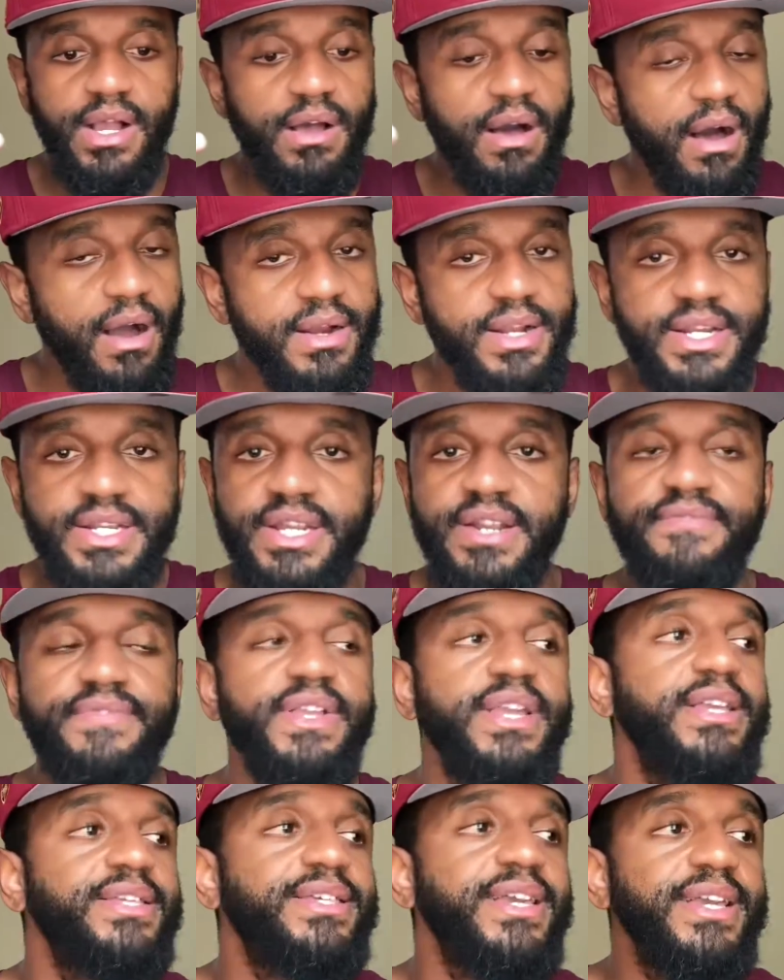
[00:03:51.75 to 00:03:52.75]

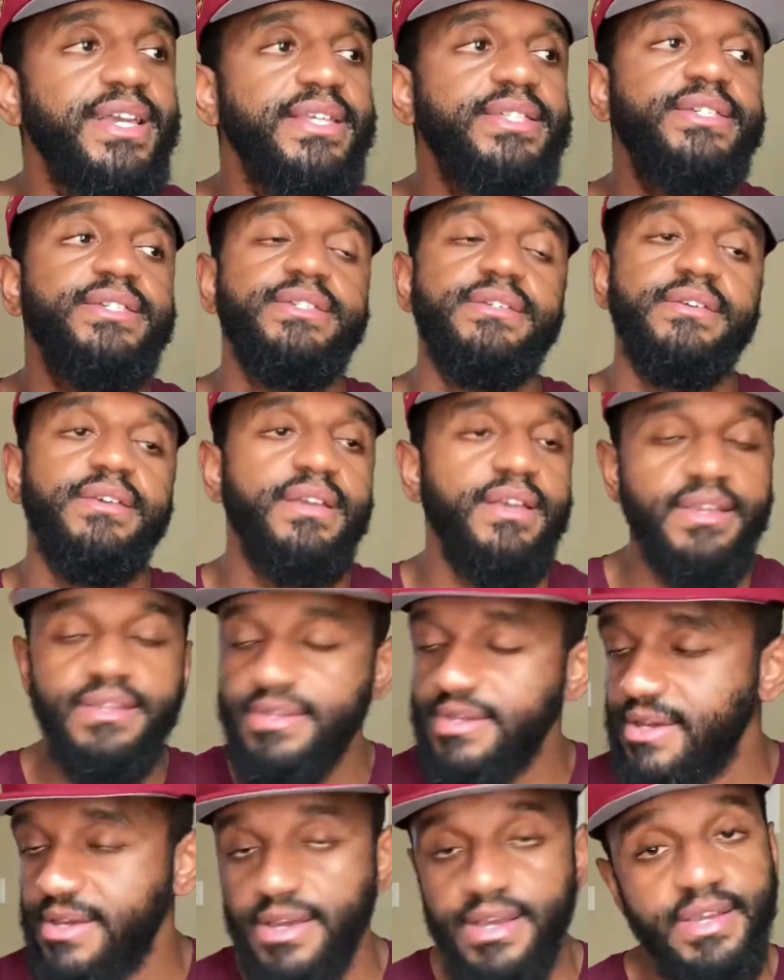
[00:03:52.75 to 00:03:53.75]
cognitively. It's, it's,
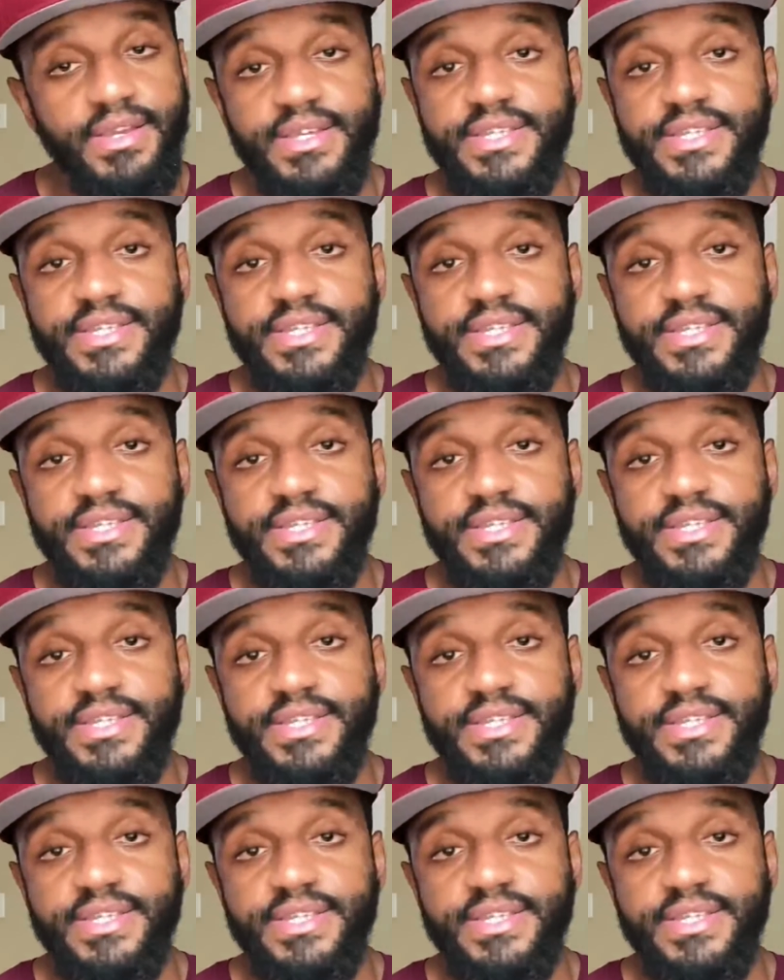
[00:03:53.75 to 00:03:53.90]
it's,